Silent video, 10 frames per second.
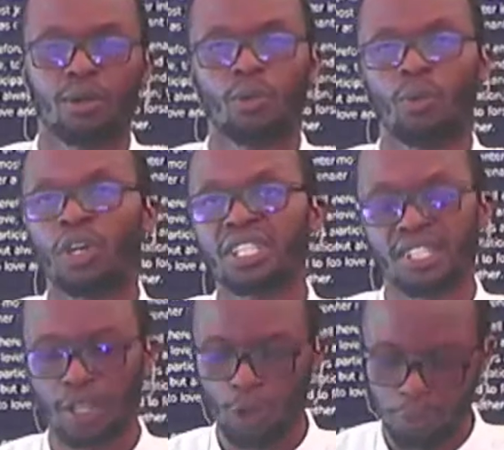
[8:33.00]
What is
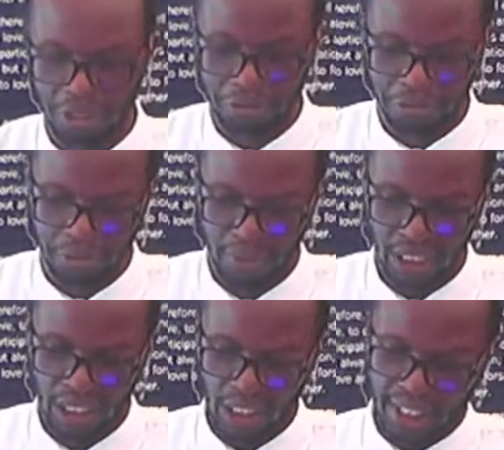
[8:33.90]
he hoping for?
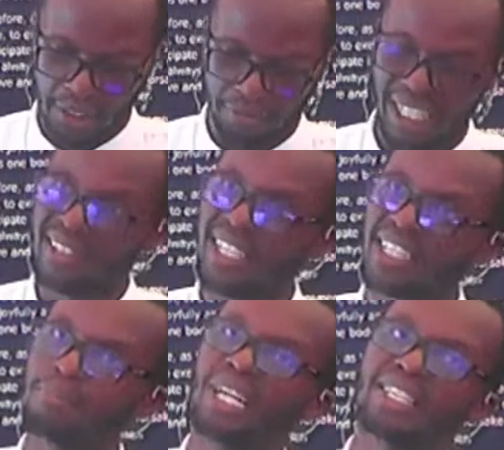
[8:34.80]
To find
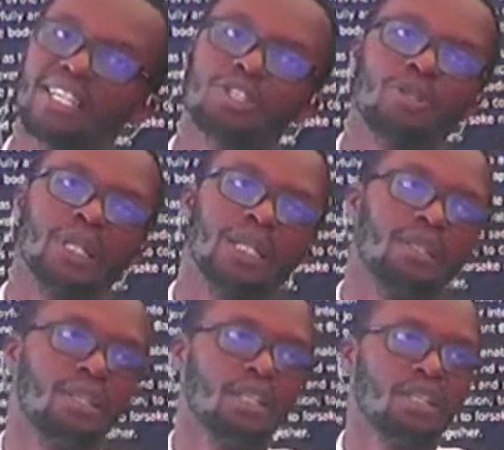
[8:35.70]
that better toil,
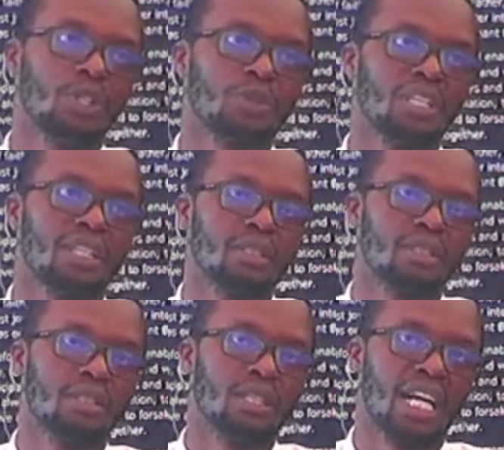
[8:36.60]
which will,
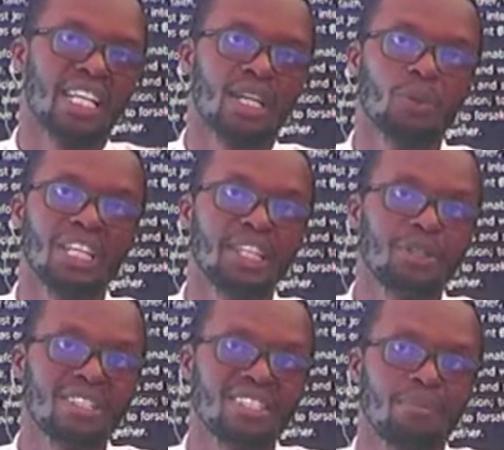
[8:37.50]
and how will he know
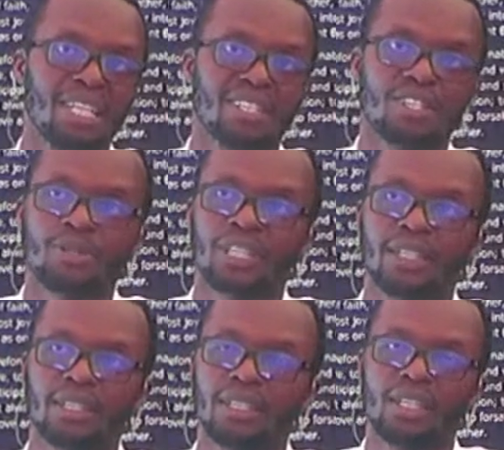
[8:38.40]
it's the better toil?